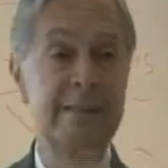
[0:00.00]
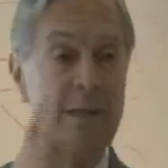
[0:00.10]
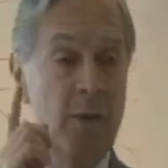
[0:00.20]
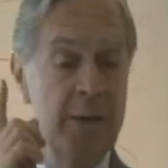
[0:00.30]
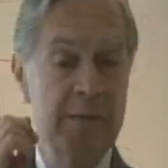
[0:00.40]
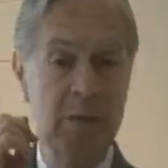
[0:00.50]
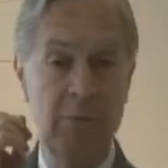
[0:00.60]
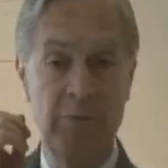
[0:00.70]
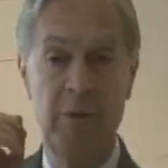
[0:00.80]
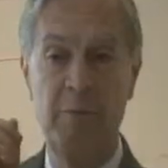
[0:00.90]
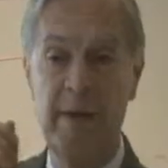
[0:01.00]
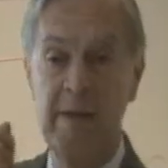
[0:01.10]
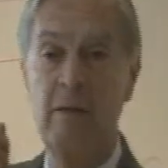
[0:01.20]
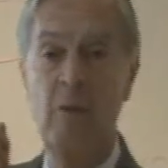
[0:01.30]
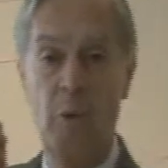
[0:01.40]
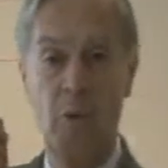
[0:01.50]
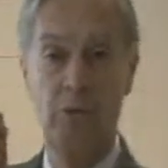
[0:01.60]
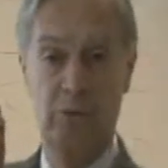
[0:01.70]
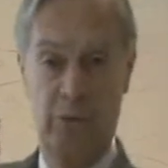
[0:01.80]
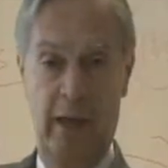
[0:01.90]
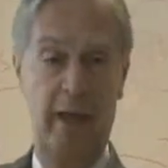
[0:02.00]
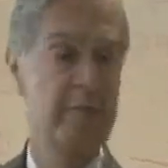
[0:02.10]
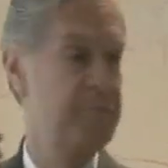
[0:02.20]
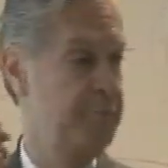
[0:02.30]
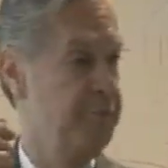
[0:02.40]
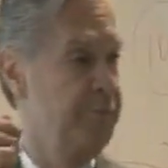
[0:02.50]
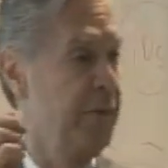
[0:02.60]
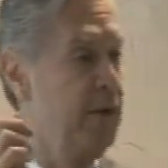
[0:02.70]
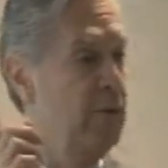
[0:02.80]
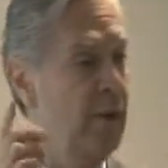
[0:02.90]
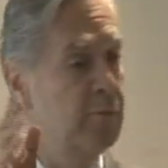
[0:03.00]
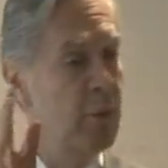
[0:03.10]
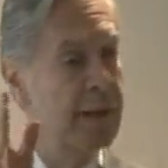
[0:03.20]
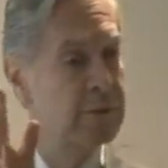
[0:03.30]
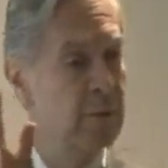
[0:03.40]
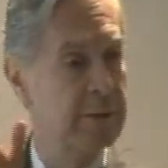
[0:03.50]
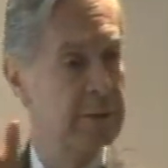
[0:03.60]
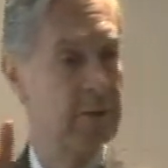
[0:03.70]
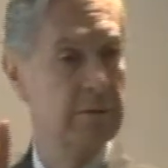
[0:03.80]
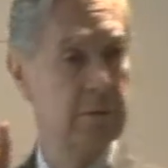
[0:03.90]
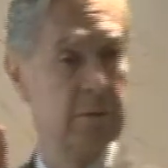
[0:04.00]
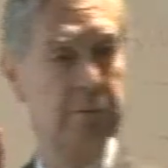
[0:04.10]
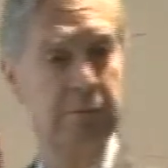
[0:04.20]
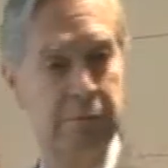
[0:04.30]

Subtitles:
is the question of a debate course, okay? You have to ask questions.